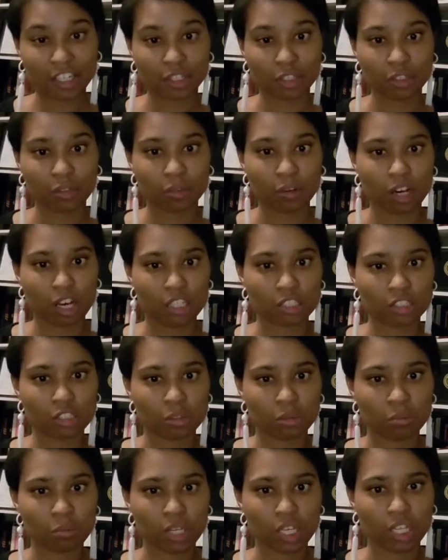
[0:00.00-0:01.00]
You also
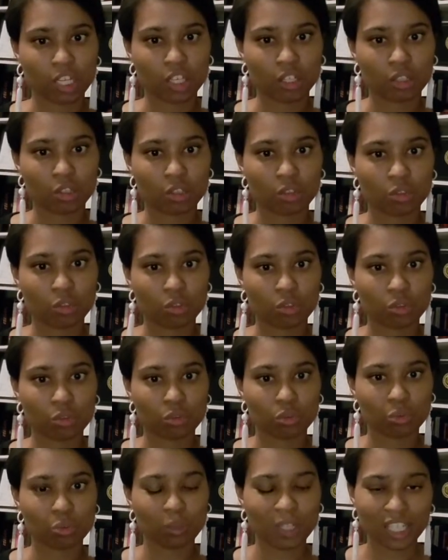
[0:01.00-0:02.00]
may
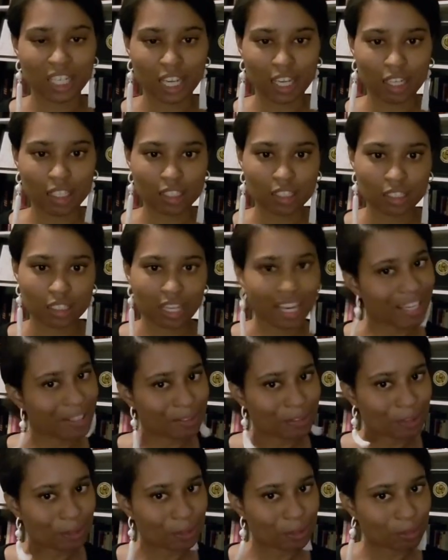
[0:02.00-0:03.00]
use Windex. I used
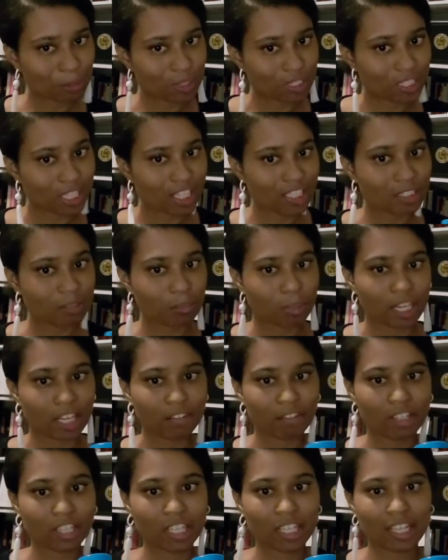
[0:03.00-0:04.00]
to use Windex, but I
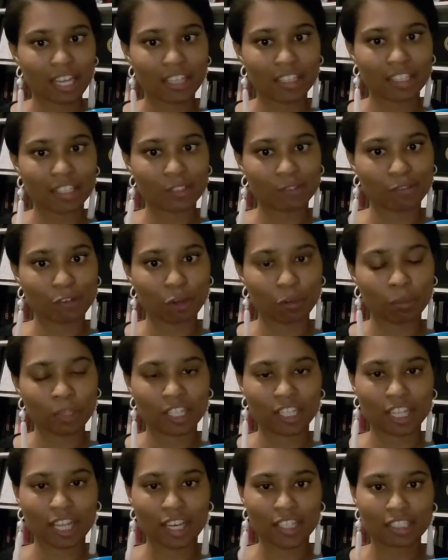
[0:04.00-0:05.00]
really like this foaming
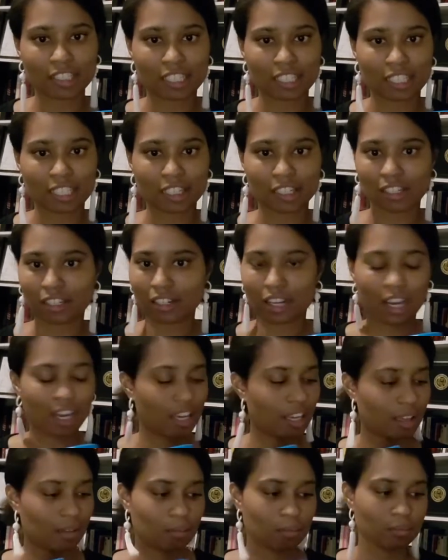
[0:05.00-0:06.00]
glass cleaner.
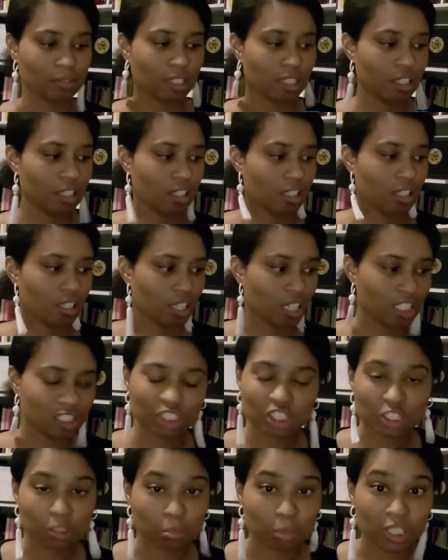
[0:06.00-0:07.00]
It
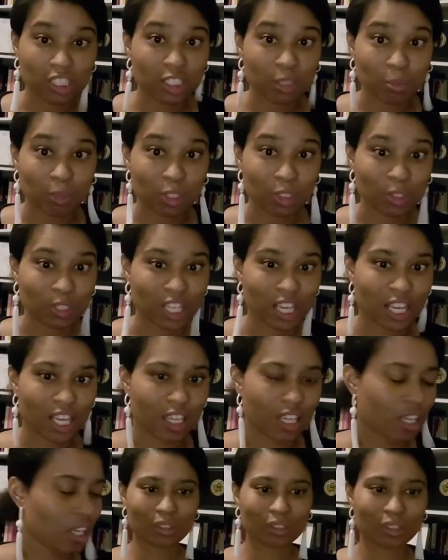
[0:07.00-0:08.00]
just depends on what you
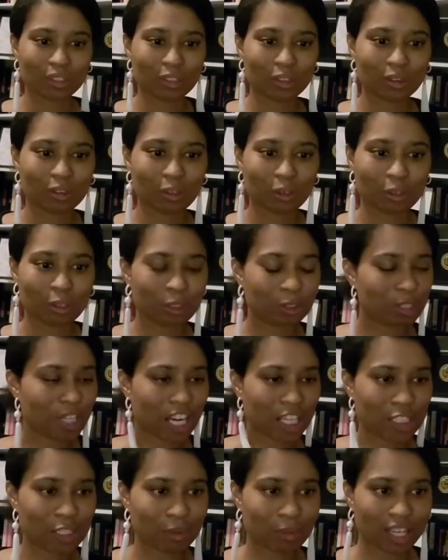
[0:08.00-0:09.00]
like. Throw your
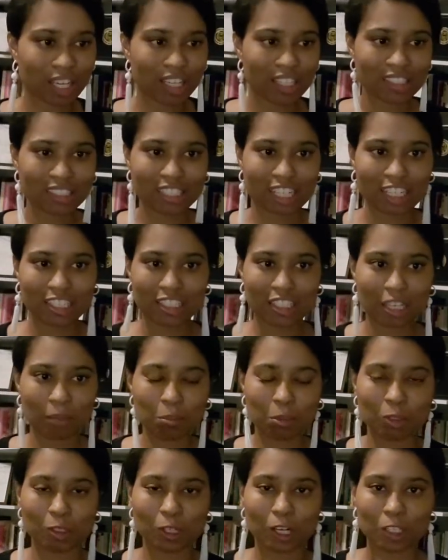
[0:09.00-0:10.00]
trash away. It's nice to keep a
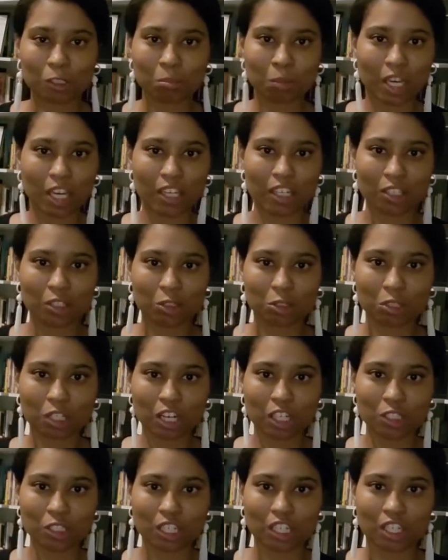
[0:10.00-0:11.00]
trash bag in your
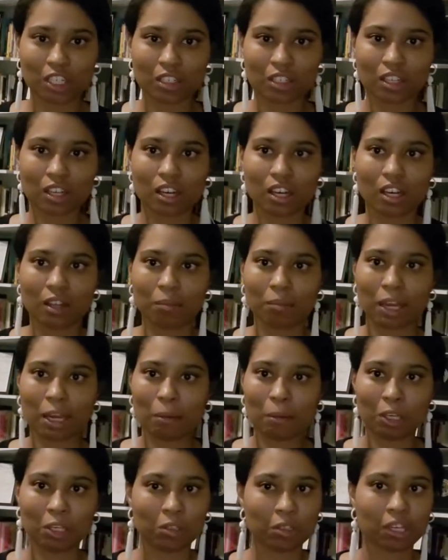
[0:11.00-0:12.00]
trash can. That
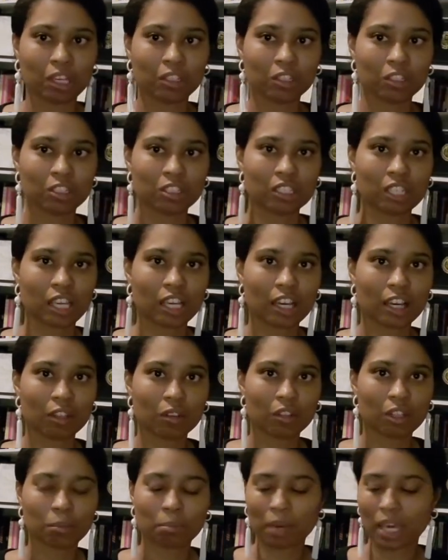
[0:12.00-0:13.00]
way you can just take out
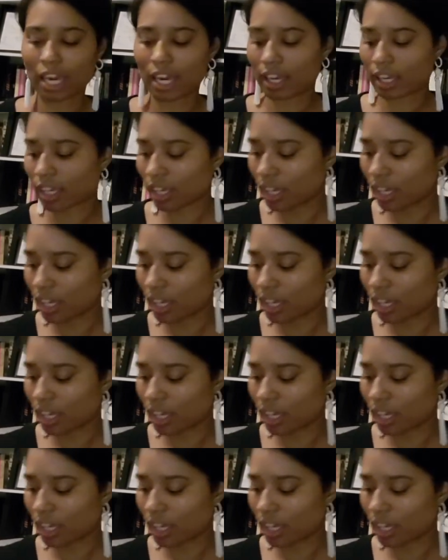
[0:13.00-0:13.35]
the bag.